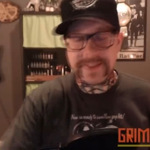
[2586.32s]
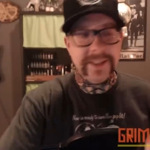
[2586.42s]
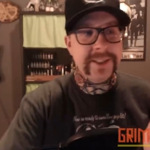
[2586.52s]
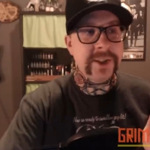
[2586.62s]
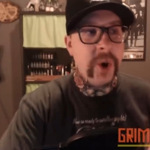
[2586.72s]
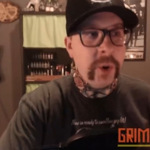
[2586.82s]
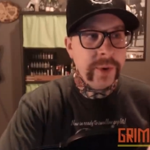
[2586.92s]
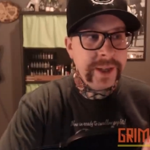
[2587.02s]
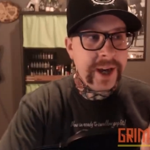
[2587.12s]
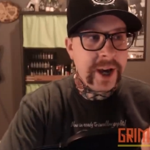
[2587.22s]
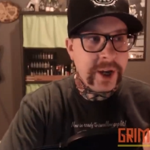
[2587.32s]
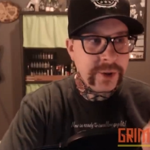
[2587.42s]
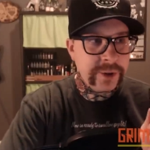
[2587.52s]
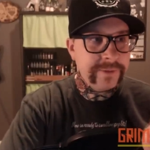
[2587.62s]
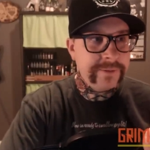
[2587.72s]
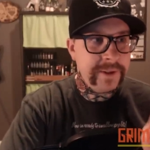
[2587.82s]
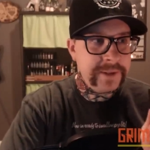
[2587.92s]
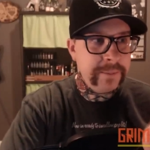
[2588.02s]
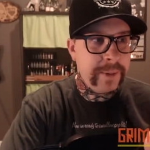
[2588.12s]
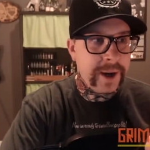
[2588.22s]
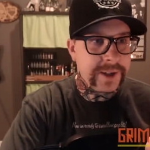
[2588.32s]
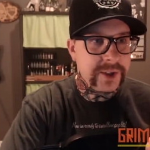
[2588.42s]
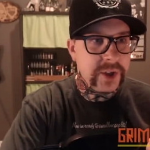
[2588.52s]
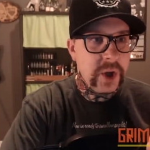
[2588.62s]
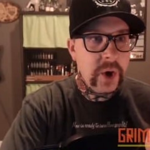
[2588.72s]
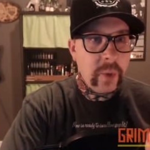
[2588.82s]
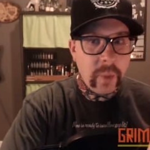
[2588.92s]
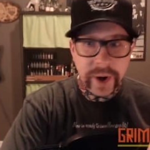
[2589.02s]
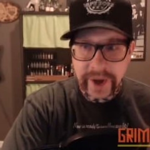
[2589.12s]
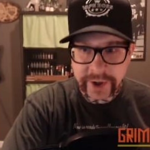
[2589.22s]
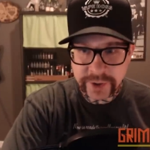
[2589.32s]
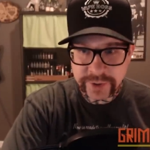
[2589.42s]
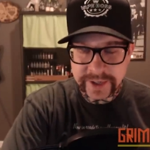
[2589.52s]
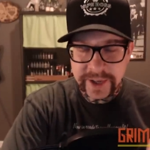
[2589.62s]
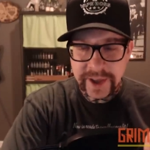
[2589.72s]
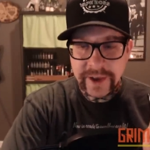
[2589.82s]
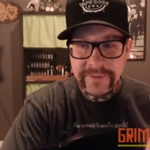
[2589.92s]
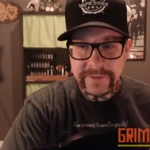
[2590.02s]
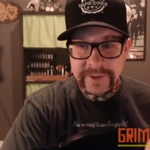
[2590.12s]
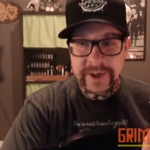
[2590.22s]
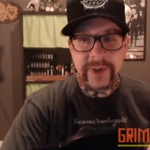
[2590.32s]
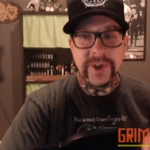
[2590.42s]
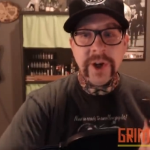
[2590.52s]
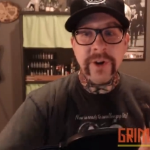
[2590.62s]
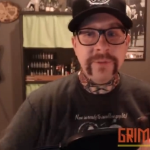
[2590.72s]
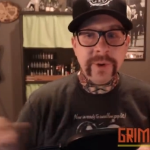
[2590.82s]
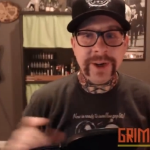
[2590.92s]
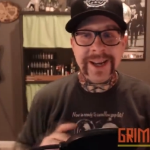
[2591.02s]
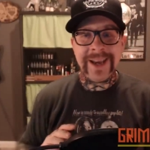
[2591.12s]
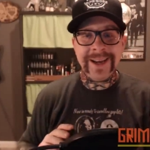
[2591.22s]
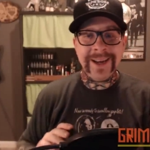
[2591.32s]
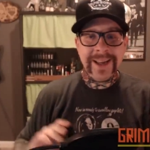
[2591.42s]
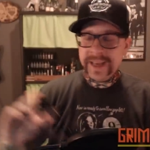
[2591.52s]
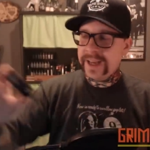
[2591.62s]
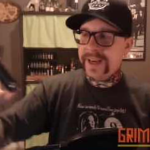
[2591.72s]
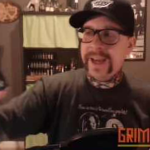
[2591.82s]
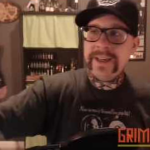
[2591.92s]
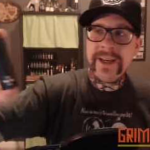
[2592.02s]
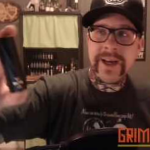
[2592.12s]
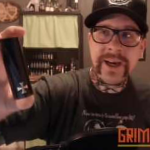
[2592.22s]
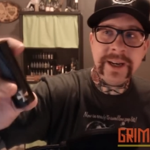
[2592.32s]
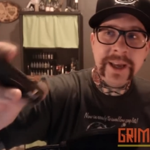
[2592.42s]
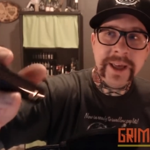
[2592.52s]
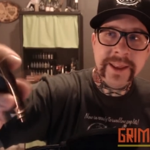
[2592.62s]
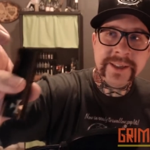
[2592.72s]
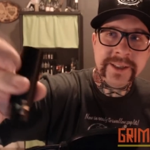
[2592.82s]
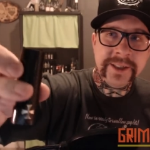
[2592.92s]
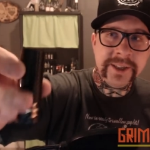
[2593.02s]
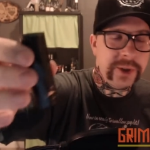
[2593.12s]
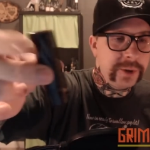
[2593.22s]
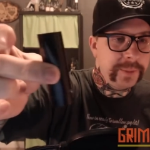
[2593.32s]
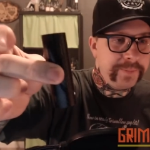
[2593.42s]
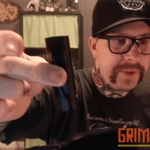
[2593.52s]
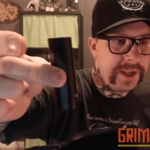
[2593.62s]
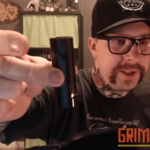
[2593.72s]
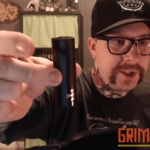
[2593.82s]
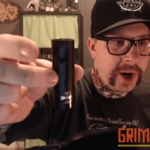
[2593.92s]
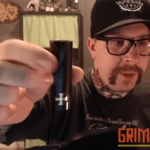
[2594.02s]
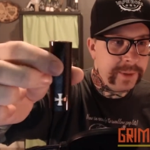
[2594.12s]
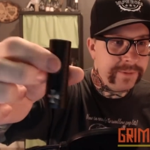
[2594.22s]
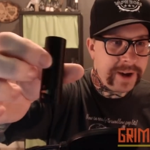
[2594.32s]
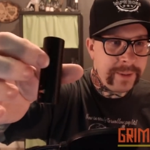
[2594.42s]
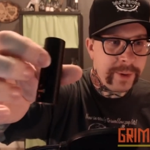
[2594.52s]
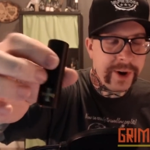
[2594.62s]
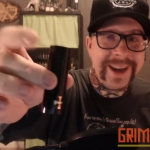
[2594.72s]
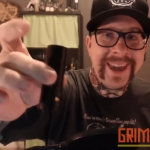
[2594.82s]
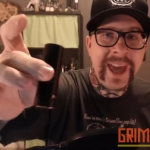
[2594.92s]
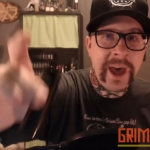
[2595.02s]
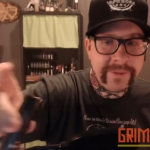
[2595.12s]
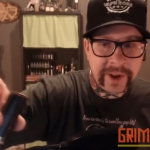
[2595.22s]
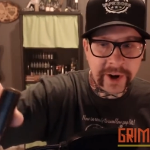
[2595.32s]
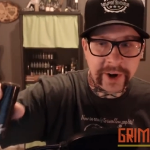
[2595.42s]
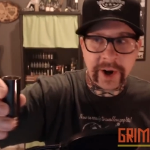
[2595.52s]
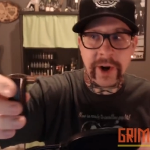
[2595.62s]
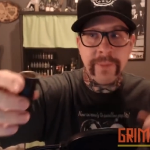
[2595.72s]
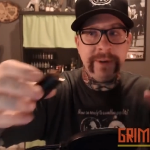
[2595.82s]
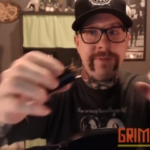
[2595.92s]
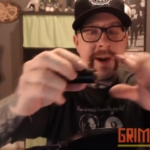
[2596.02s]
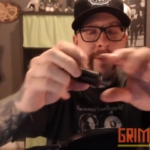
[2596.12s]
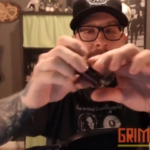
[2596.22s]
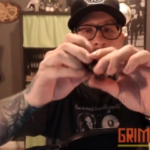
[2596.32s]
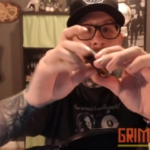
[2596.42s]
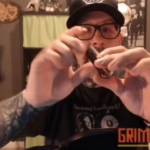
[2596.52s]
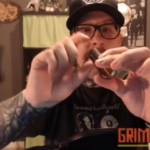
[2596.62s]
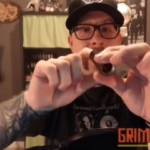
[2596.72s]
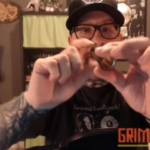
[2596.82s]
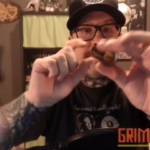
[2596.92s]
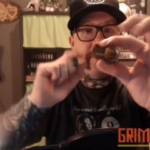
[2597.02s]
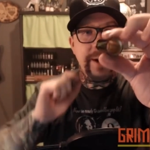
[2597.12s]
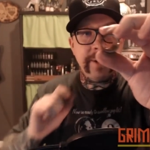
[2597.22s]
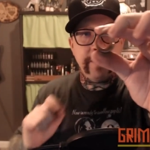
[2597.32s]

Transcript: This is only 150 bucks. $150, 149.99. This is the tube. It's carbon fiber, Kevlar carbon fiber, wrapped around a